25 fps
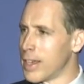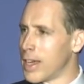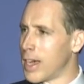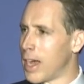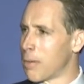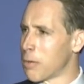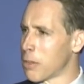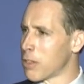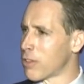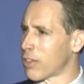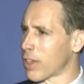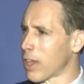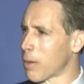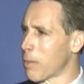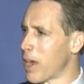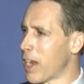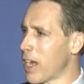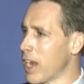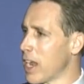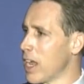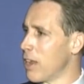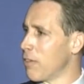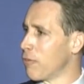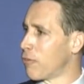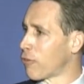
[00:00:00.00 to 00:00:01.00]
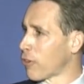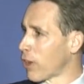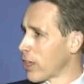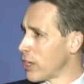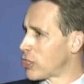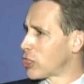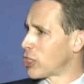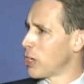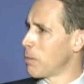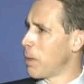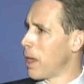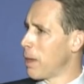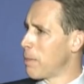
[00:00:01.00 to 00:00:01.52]
I mean, you think about it.
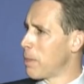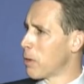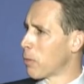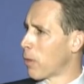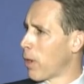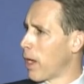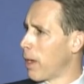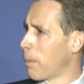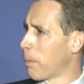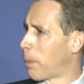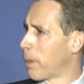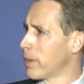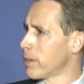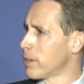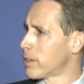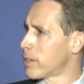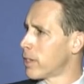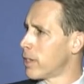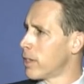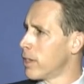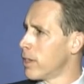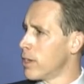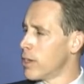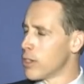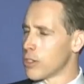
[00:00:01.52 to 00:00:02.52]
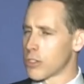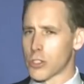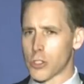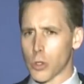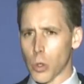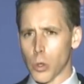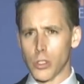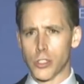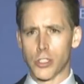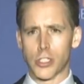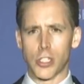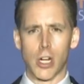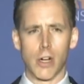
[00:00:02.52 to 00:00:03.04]
Inflation may be rampant.
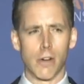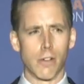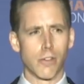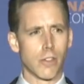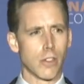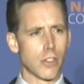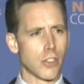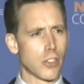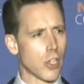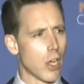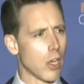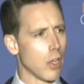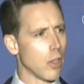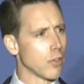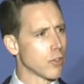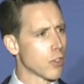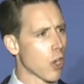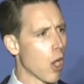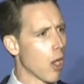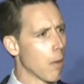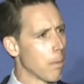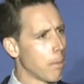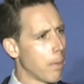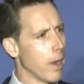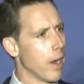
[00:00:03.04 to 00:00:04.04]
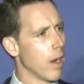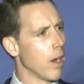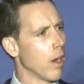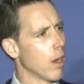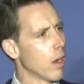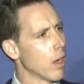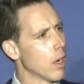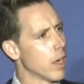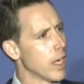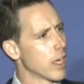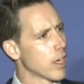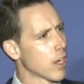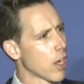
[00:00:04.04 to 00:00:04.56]
Store shelves are
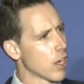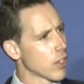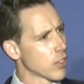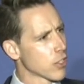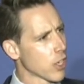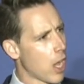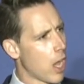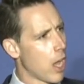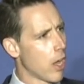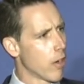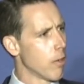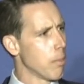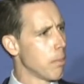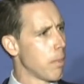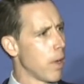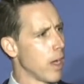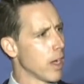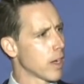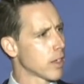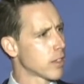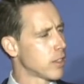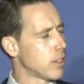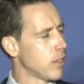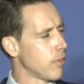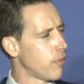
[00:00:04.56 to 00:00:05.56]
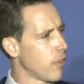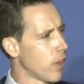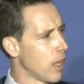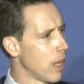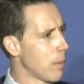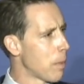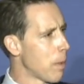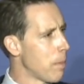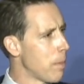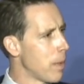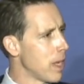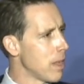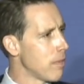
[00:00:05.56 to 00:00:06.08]
bare. It costs $100 to fill up
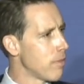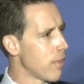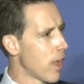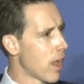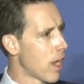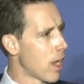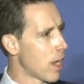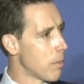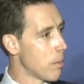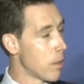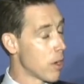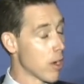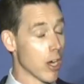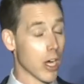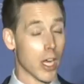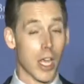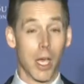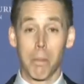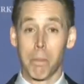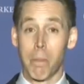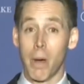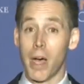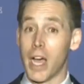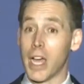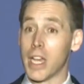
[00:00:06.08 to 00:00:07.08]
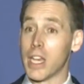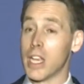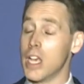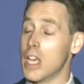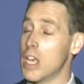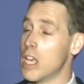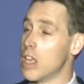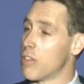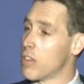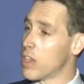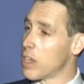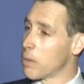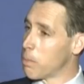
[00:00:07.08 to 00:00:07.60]
a minivan in America, but
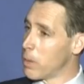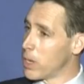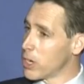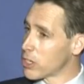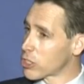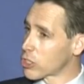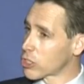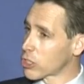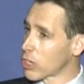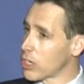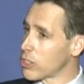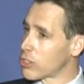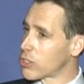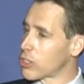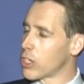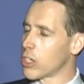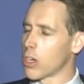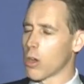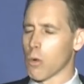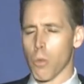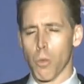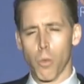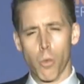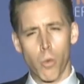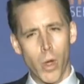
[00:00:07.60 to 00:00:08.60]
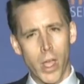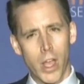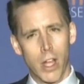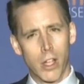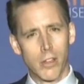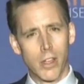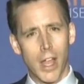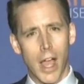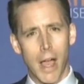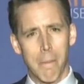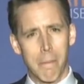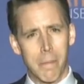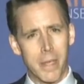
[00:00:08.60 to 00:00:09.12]
the administration will
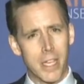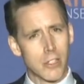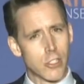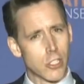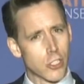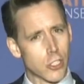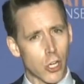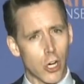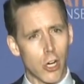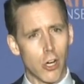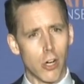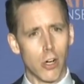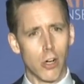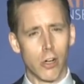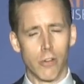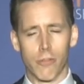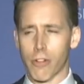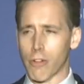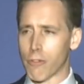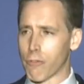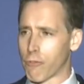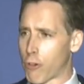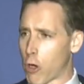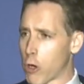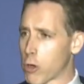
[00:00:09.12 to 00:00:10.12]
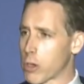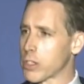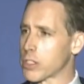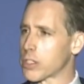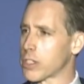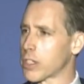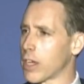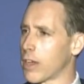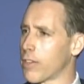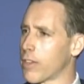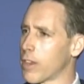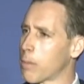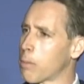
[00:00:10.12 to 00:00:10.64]
not be deterred from
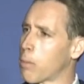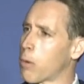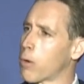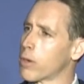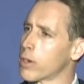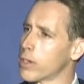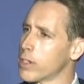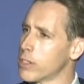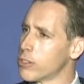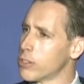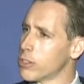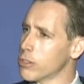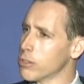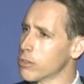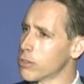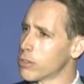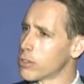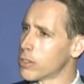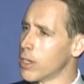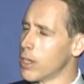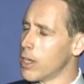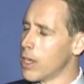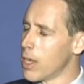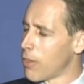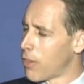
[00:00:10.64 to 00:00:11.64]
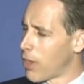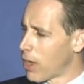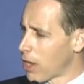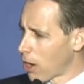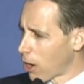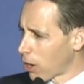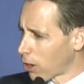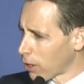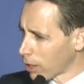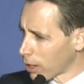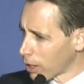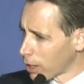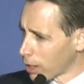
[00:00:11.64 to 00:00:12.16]
focusing on the important issues. They
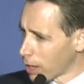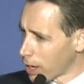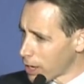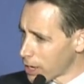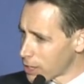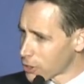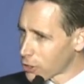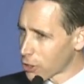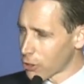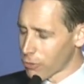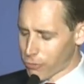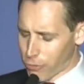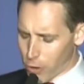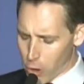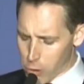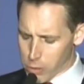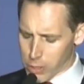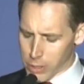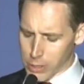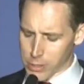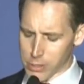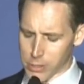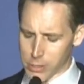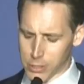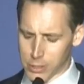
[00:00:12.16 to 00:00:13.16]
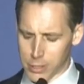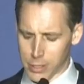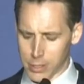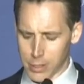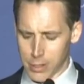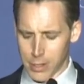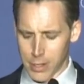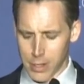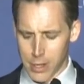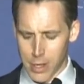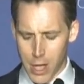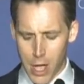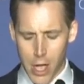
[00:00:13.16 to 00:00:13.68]
are laser focused
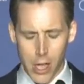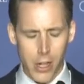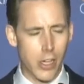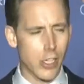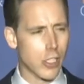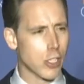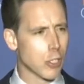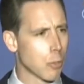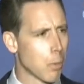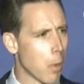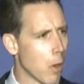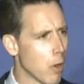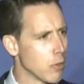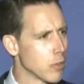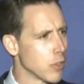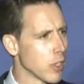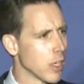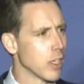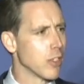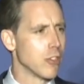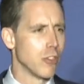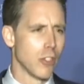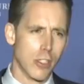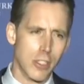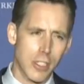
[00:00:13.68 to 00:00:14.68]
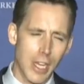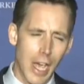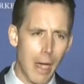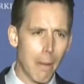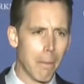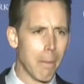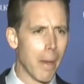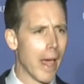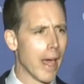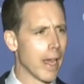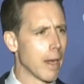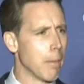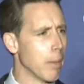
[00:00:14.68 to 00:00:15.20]
on exposing just how
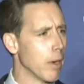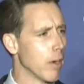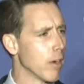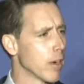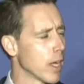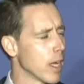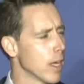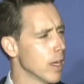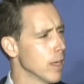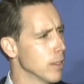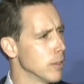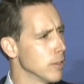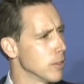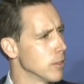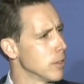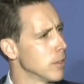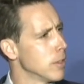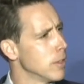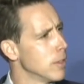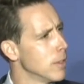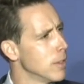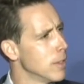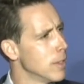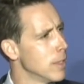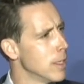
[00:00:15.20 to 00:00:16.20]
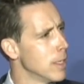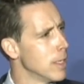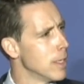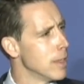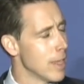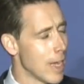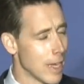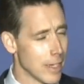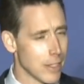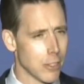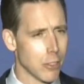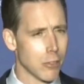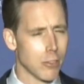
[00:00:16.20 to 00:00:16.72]
bad America is.
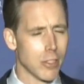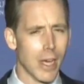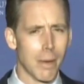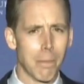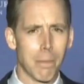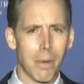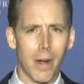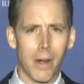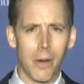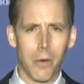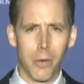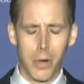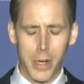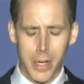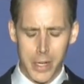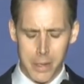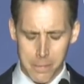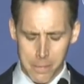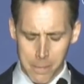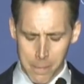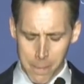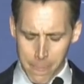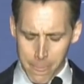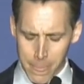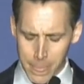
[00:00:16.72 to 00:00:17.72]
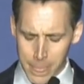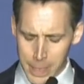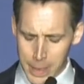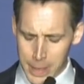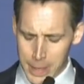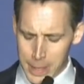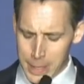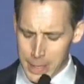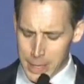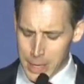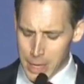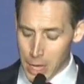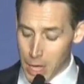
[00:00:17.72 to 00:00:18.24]
That's their top priority.
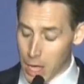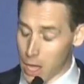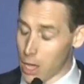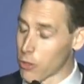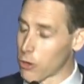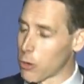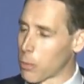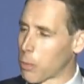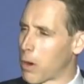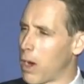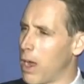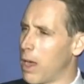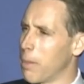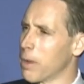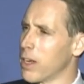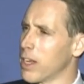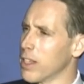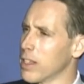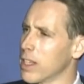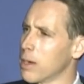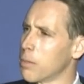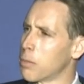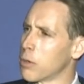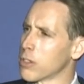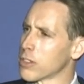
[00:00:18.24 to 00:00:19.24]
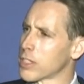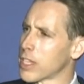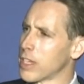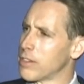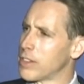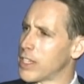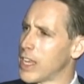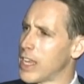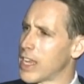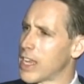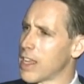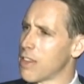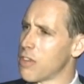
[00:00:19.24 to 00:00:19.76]
Other prominent liberals have
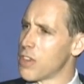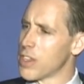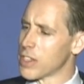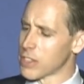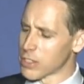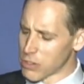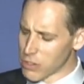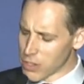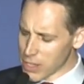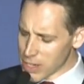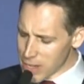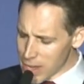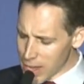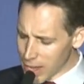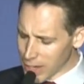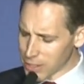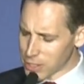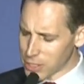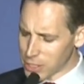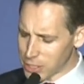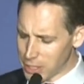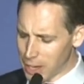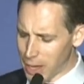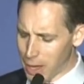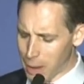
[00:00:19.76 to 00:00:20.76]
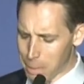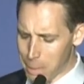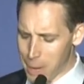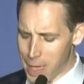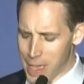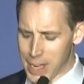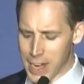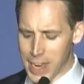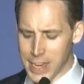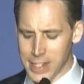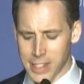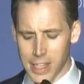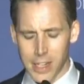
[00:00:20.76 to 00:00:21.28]
taken this the next step
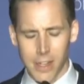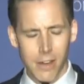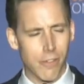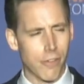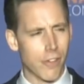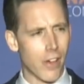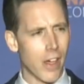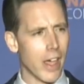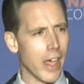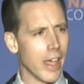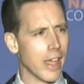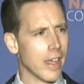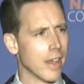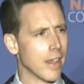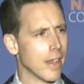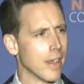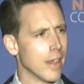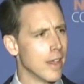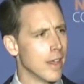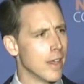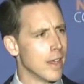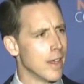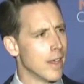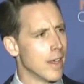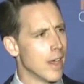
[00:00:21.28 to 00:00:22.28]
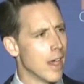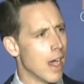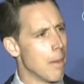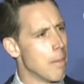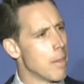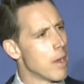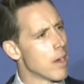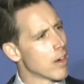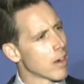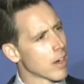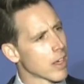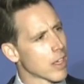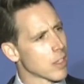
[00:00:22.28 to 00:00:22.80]
and identified
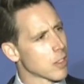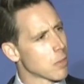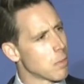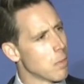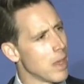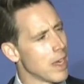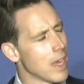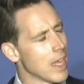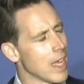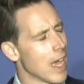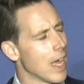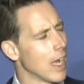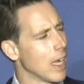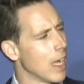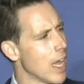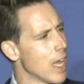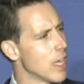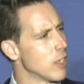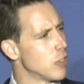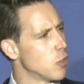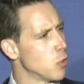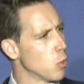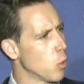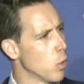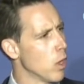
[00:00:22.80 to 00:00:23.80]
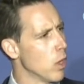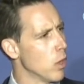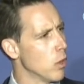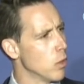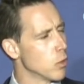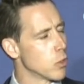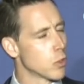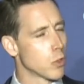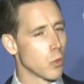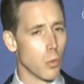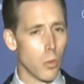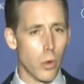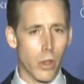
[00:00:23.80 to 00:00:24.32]
America's many alleged
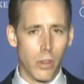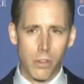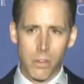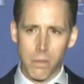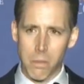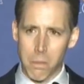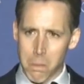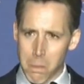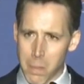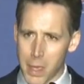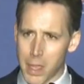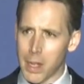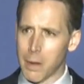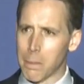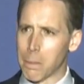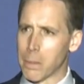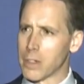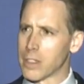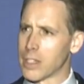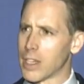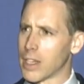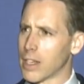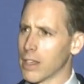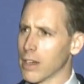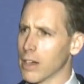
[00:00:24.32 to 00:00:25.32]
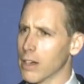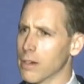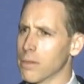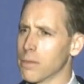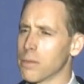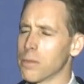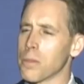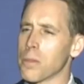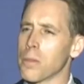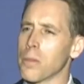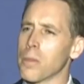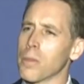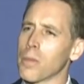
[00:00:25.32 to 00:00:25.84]
woes with men in particular.
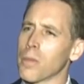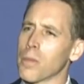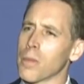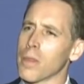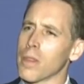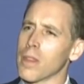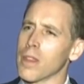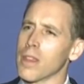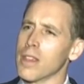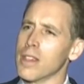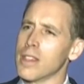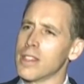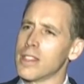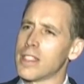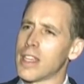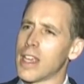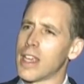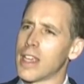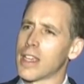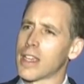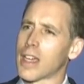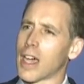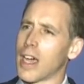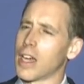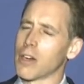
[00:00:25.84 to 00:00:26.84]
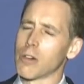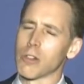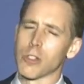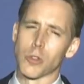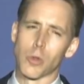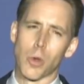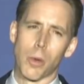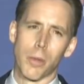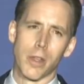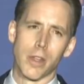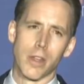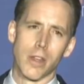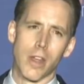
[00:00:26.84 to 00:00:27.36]
Take
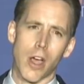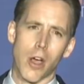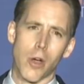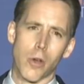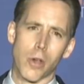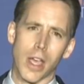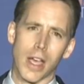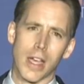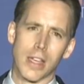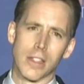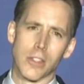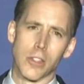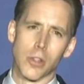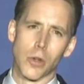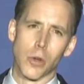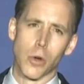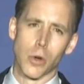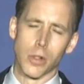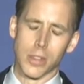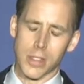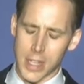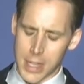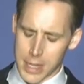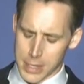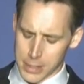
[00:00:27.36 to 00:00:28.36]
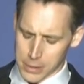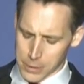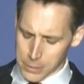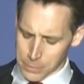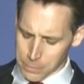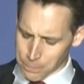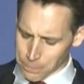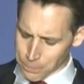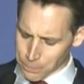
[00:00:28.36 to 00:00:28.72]
Congresswoman Ocasio-Cortez.